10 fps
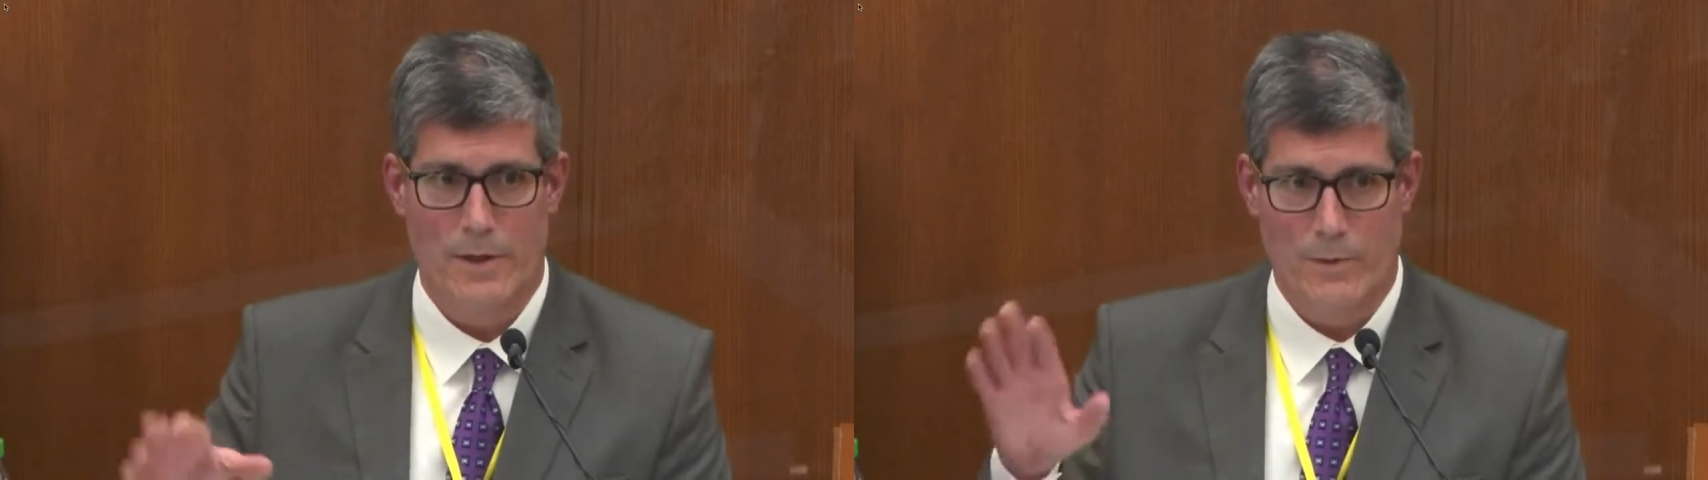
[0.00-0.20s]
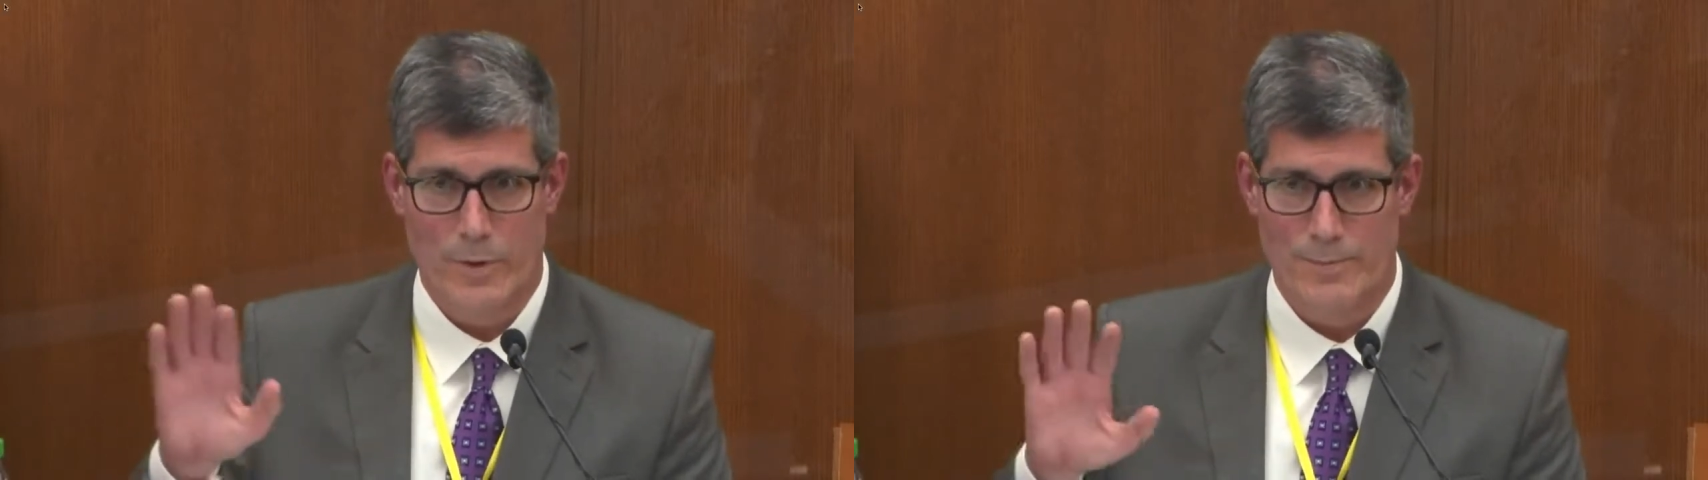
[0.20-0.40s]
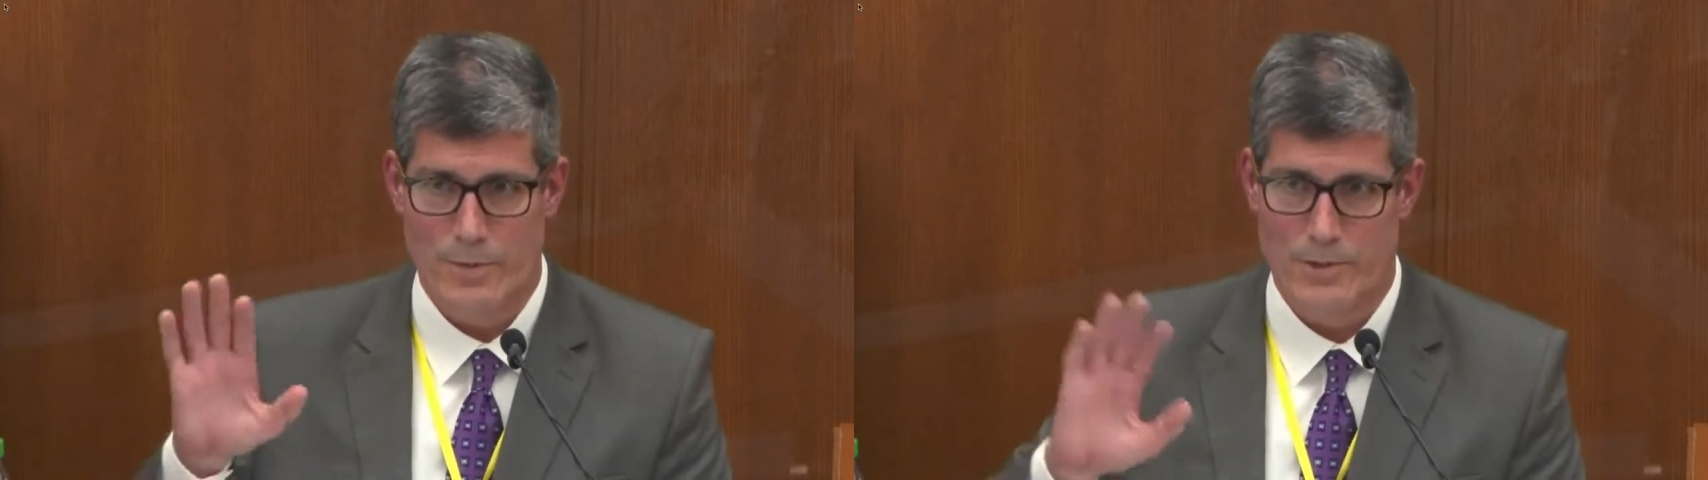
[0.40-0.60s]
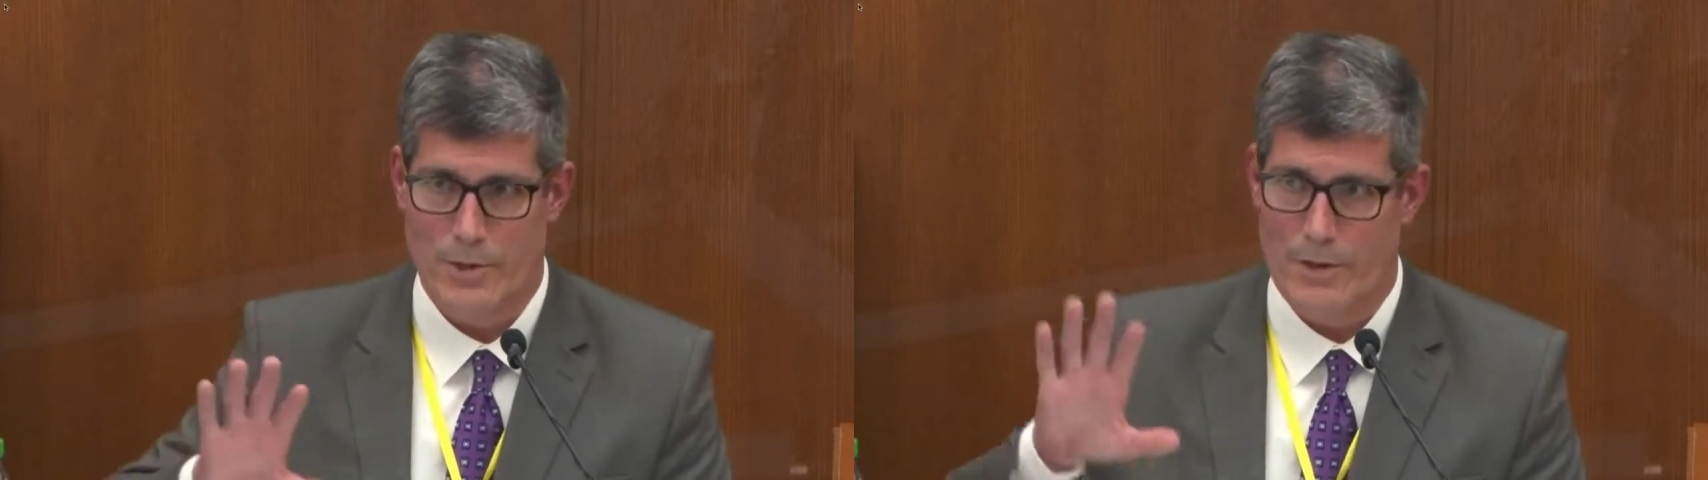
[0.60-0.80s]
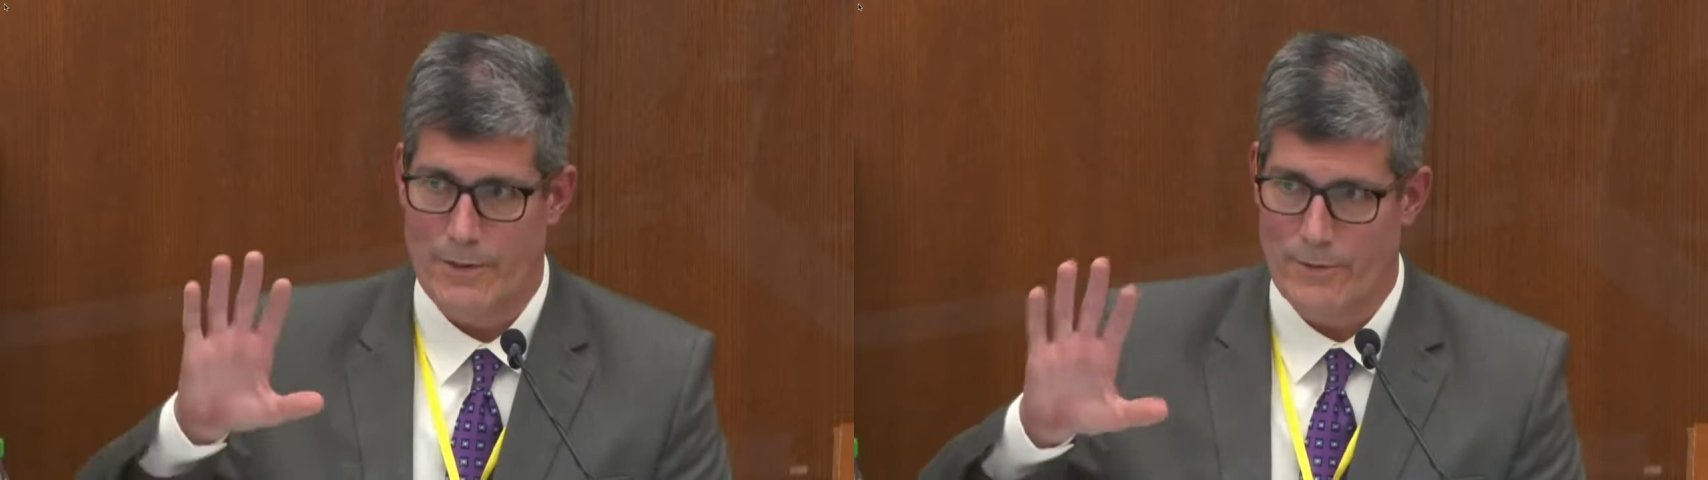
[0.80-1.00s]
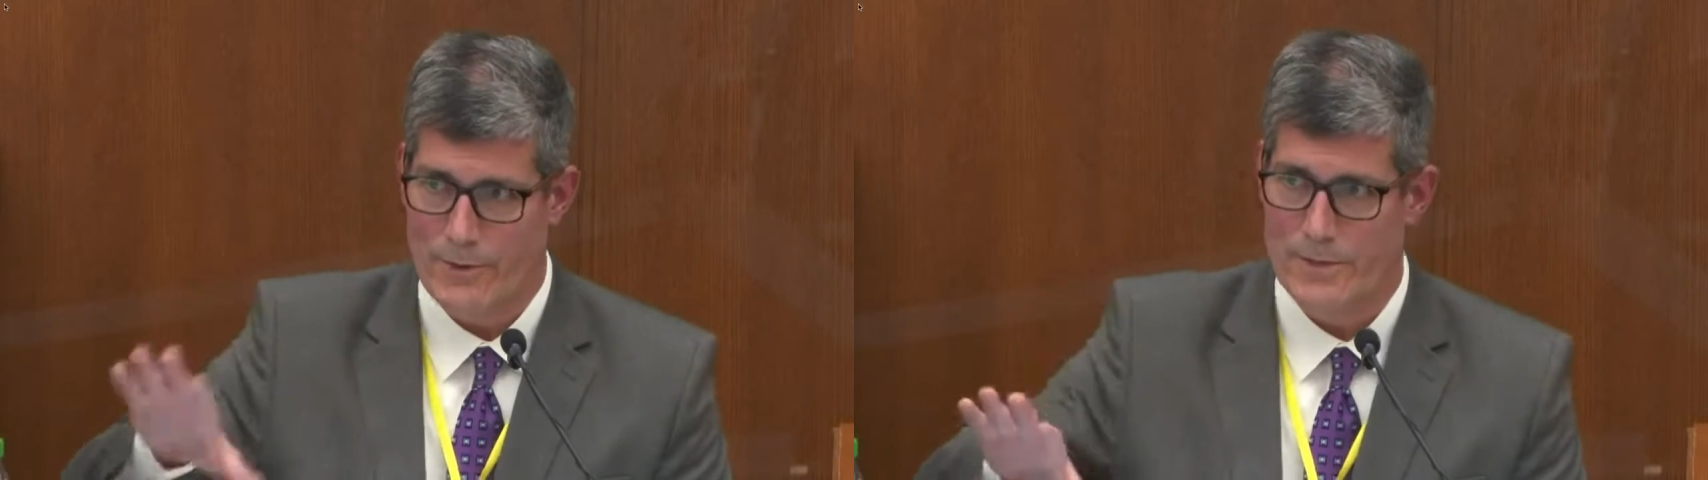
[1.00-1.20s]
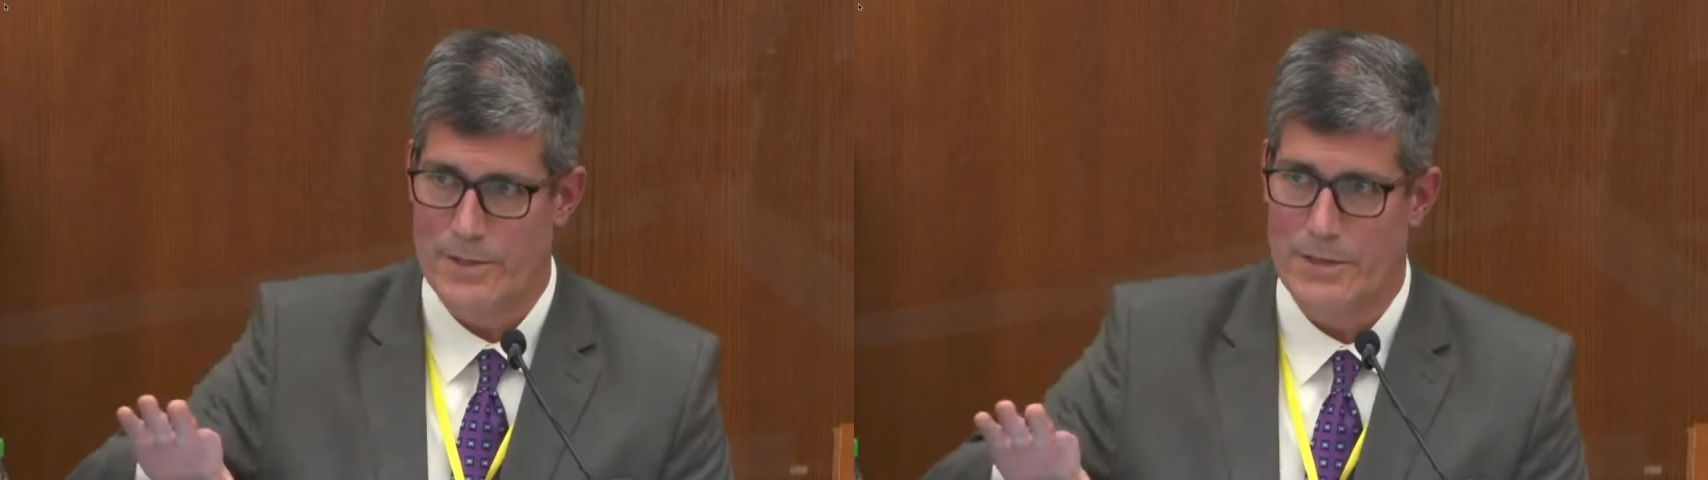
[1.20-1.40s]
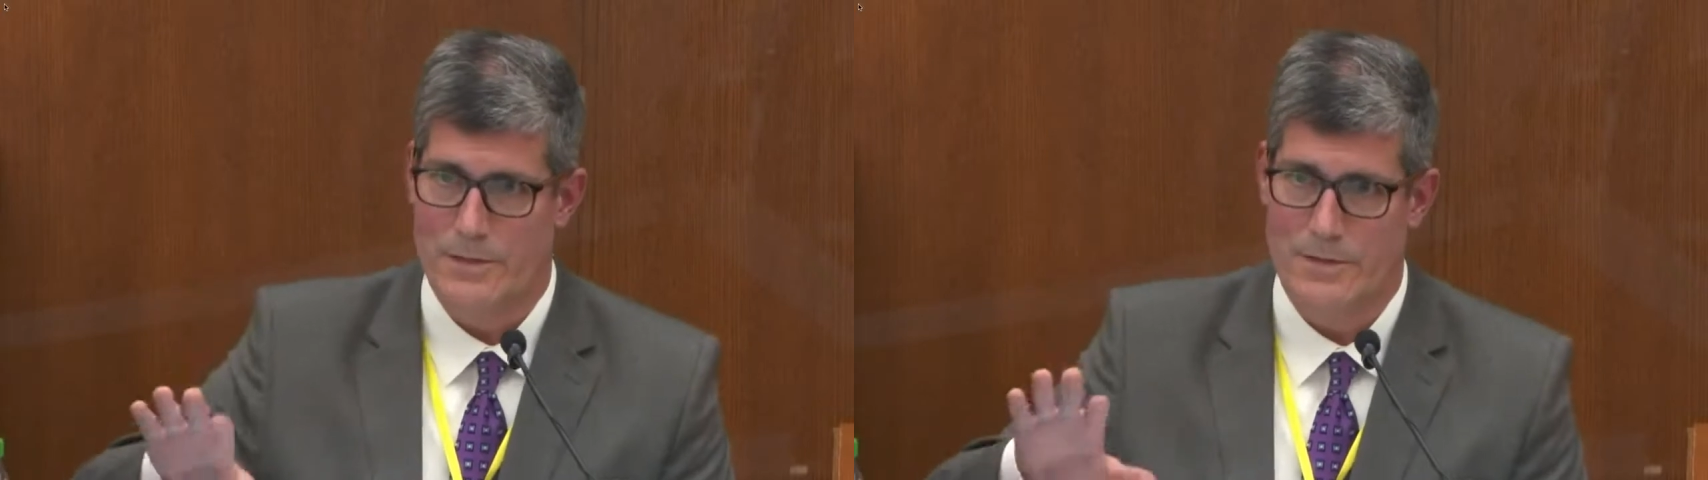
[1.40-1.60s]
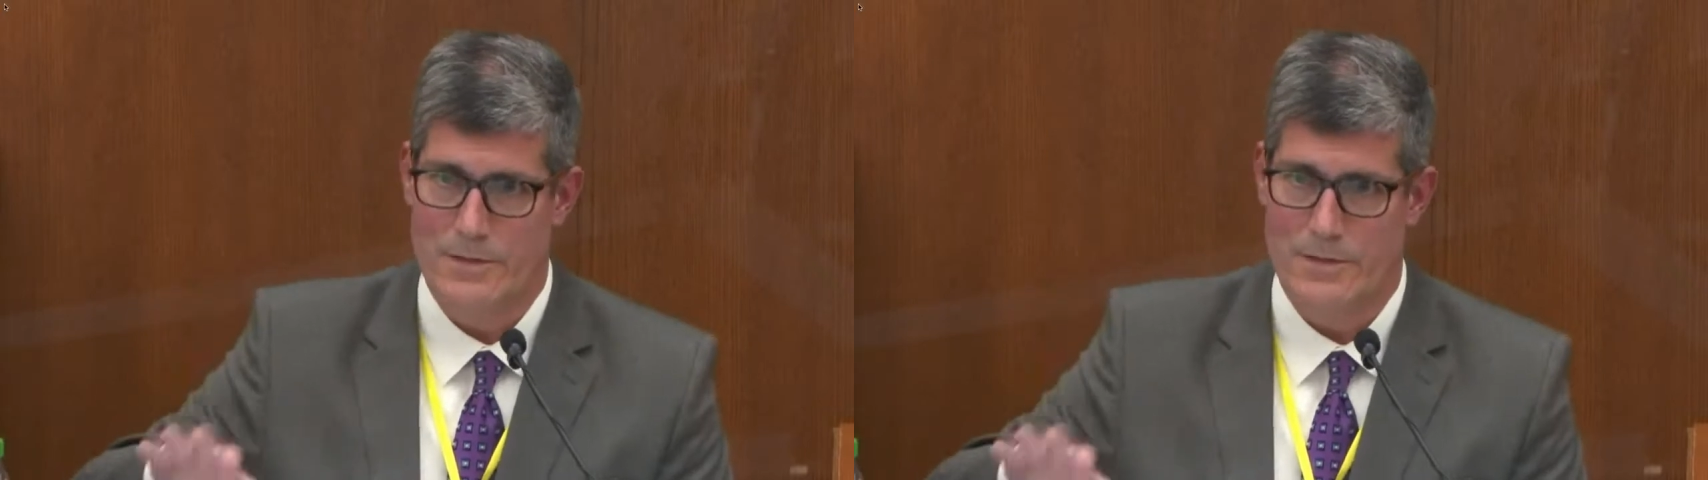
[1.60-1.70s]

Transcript: We push all of those data to